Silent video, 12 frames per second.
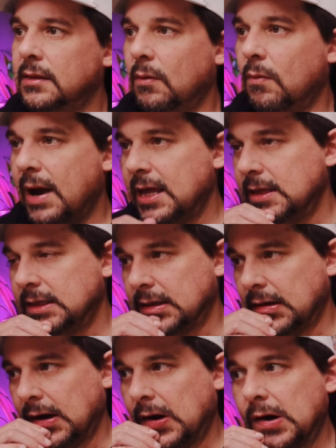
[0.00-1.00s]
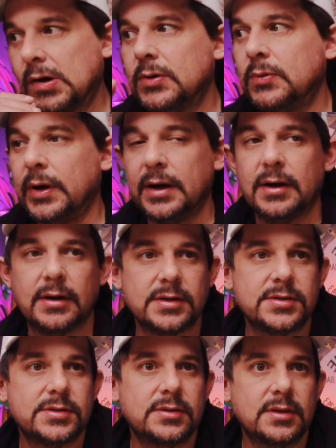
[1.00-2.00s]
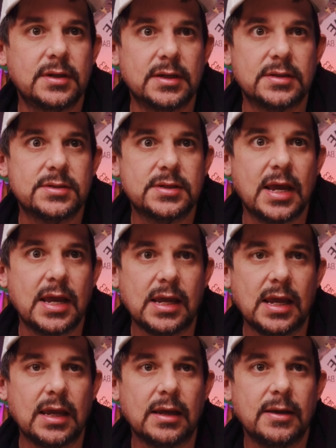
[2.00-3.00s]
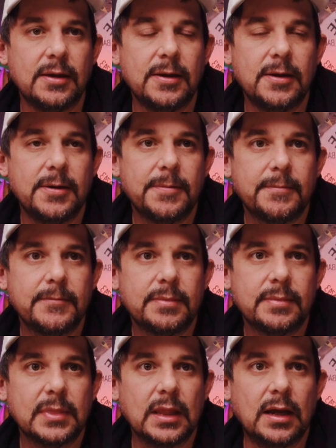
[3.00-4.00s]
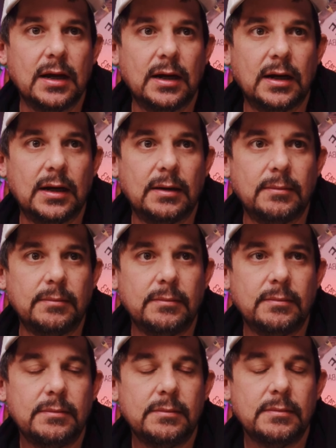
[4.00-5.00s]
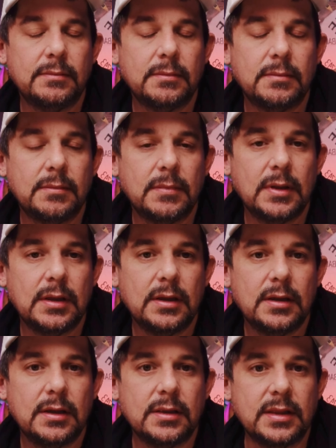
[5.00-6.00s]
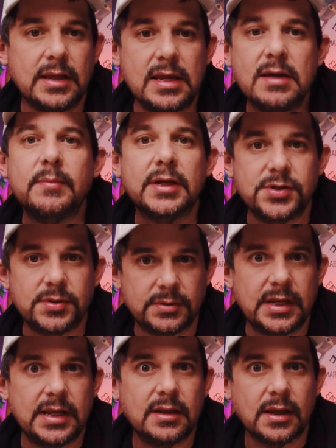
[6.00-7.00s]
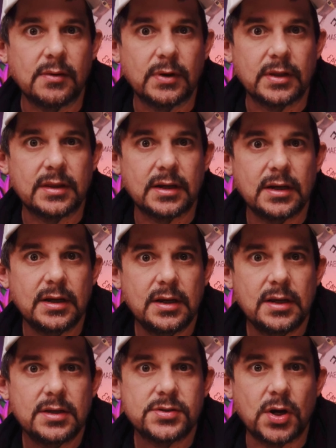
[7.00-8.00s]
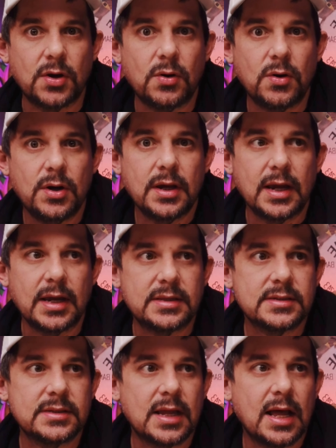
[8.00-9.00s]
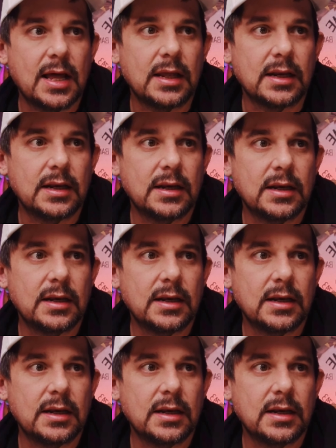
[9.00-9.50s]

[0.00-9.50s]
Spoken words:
the way that the hardware is taking um, the image and dealing with it. So it's not,